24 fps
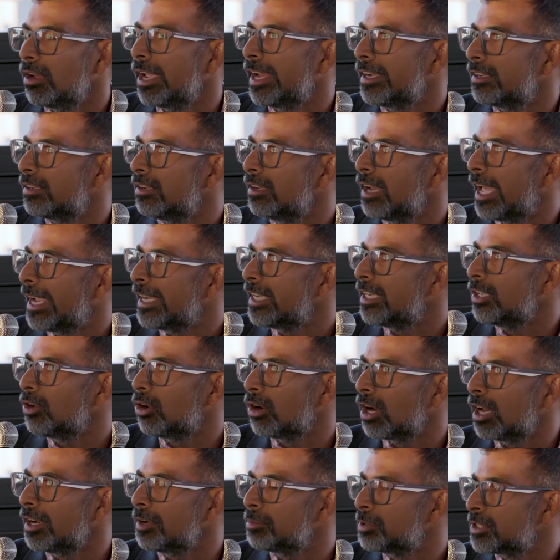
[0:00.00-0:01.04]
at 90
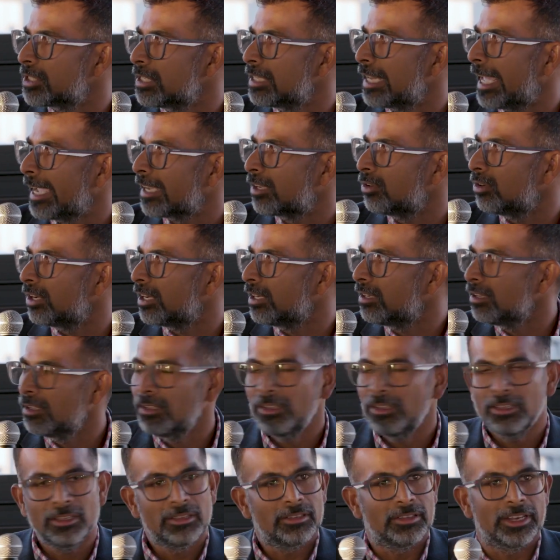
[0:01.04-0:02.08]
or 100% accurate.
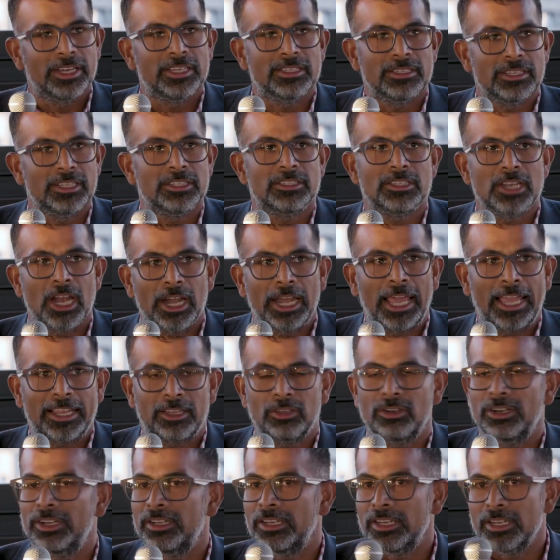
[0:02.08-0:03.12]
It's not
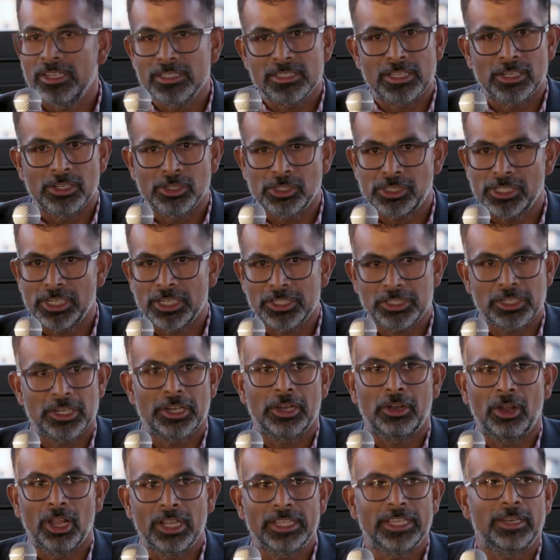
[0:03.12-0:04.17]
accurate. There is hallucination
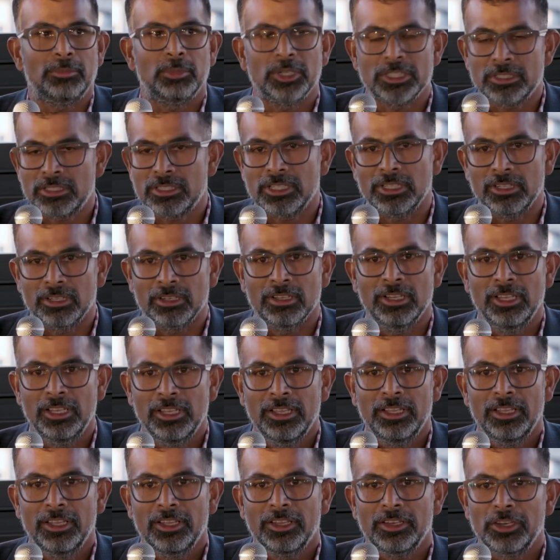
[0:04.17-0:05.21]
and all that, but still,
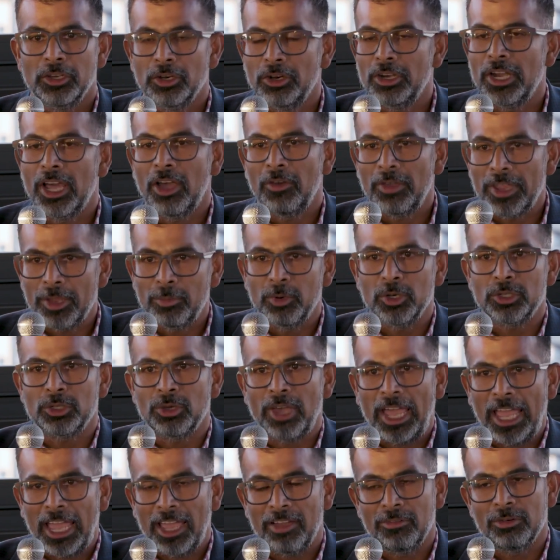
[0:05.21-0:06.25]
you're now able
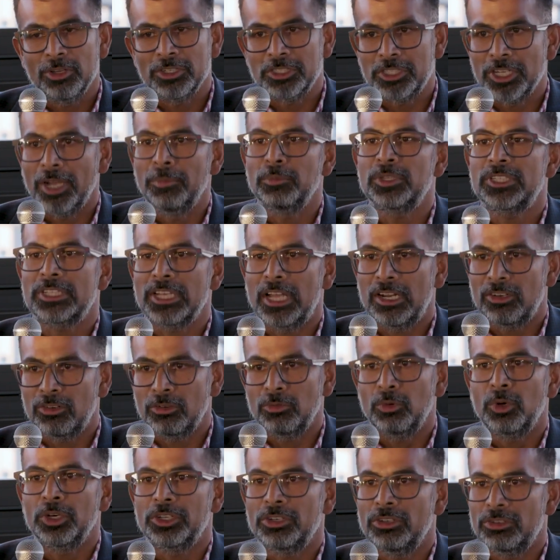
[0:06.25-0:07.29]
to have a jump start
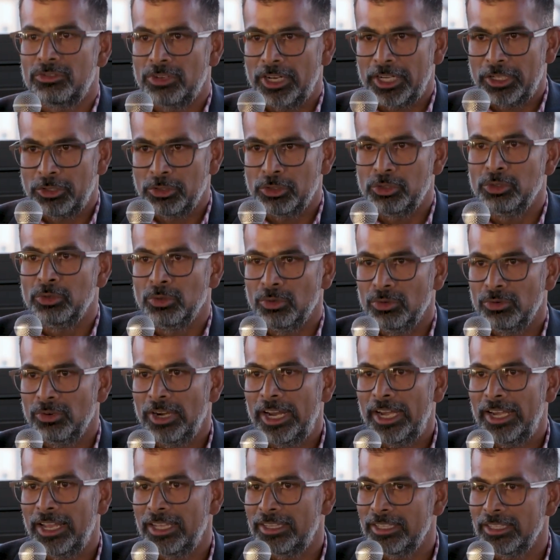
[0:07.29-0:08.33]
on what you're trying to do,
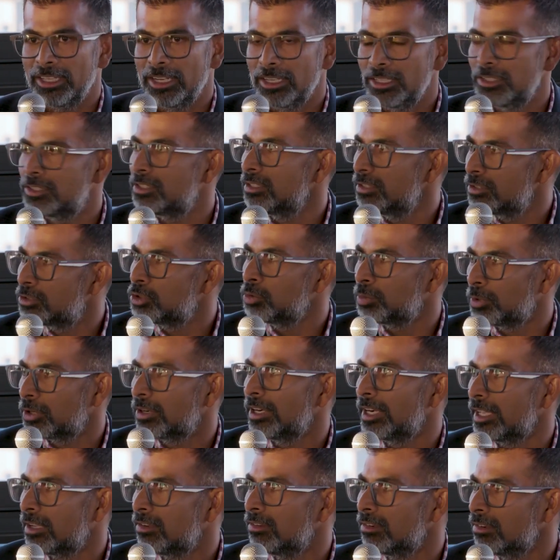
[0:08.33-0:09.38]
right? I think that is super
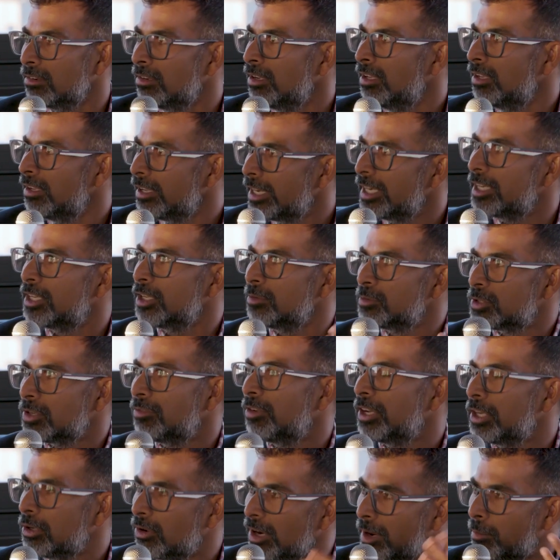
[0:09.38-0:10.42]
critical in terms
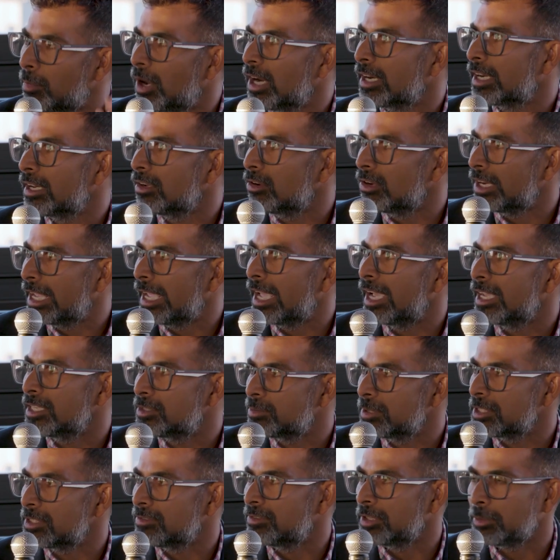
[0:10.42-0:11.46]
of when you're embarking on AI
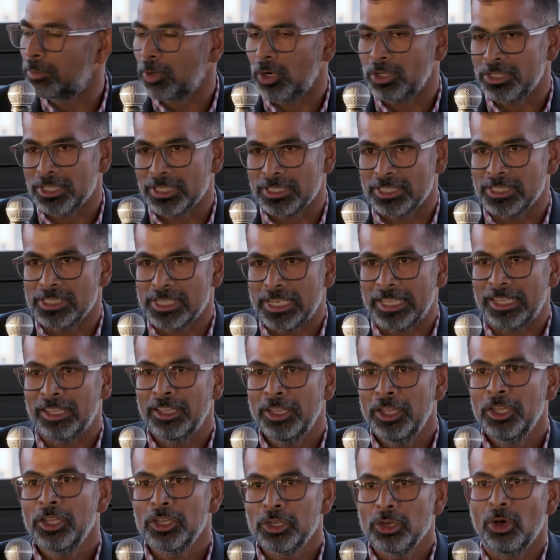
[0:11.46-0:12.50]
specific projects. Is like
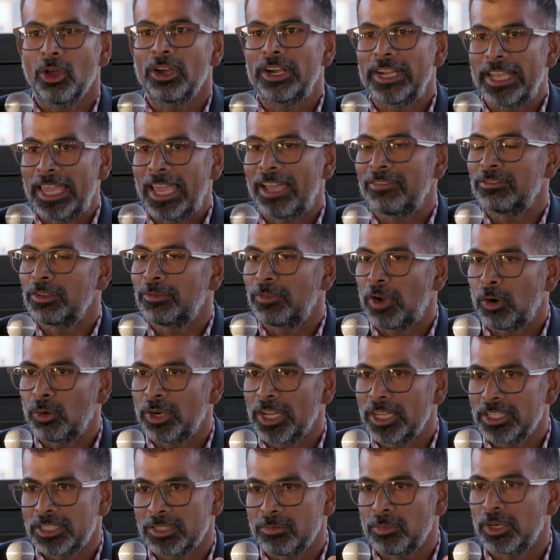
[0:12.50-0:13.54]
you already have the
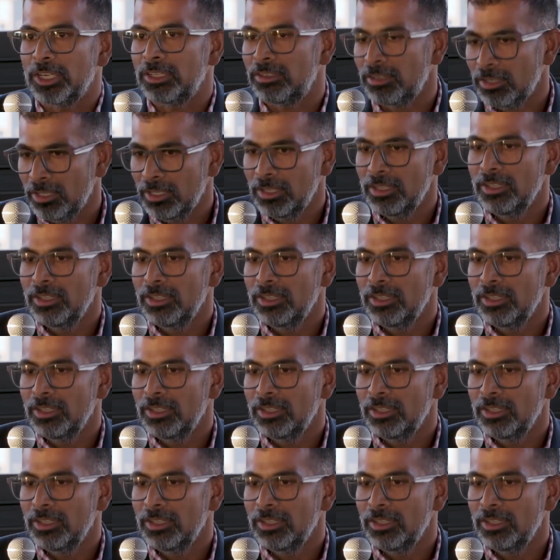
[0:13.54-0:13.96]
foundation, but